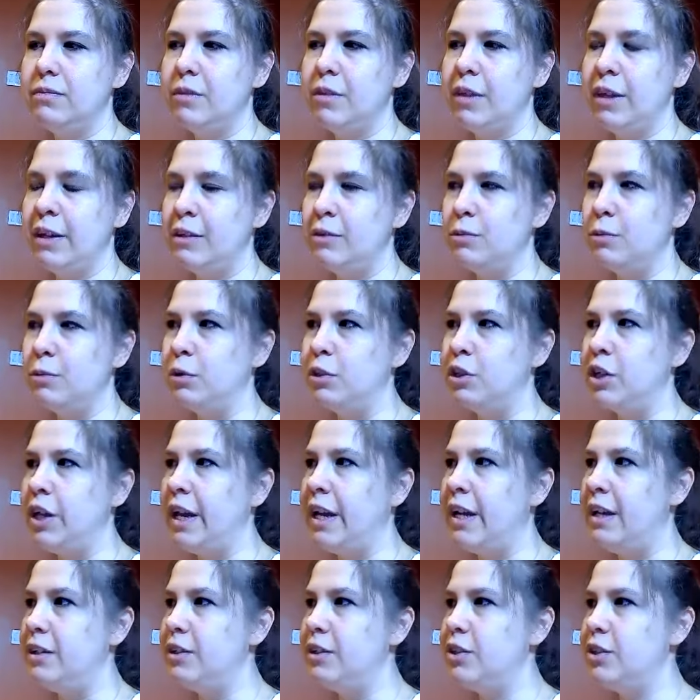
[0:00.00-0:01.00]
Things will
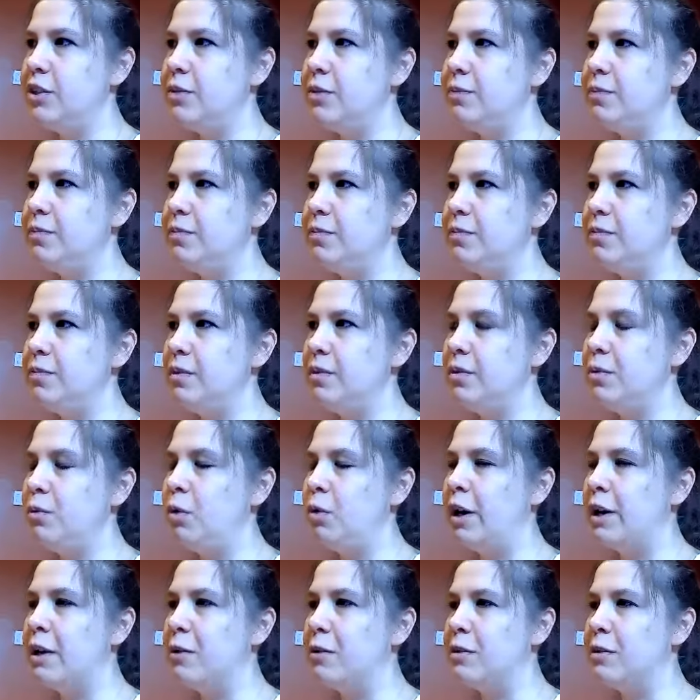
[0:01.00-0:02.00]
change.
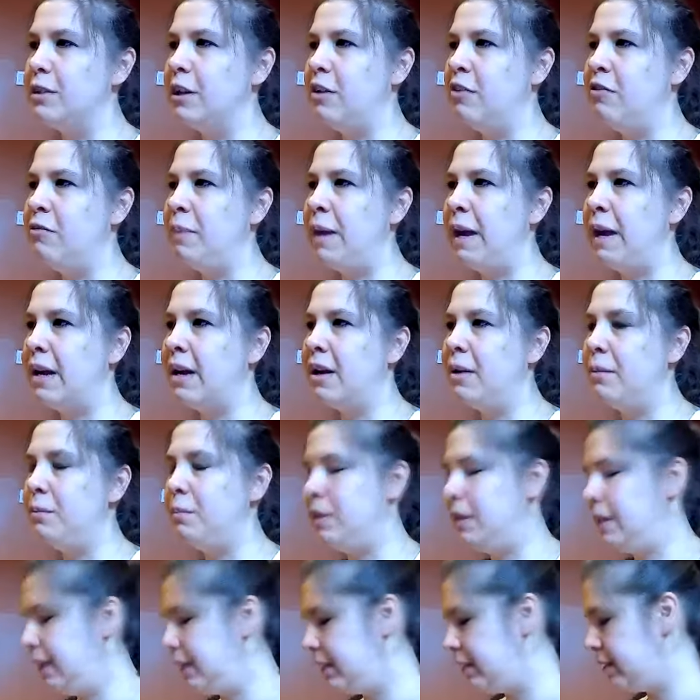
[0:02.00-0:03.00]
Walk yourself back up,
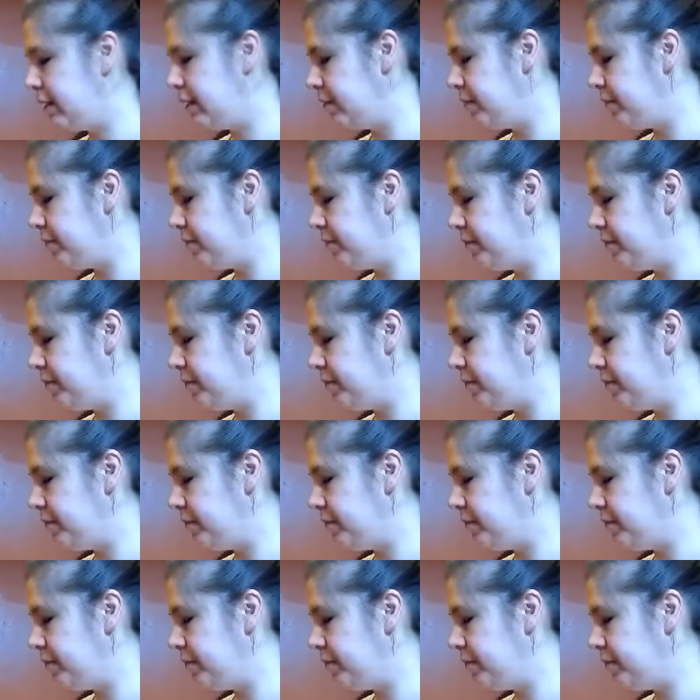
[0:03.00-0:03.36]
please.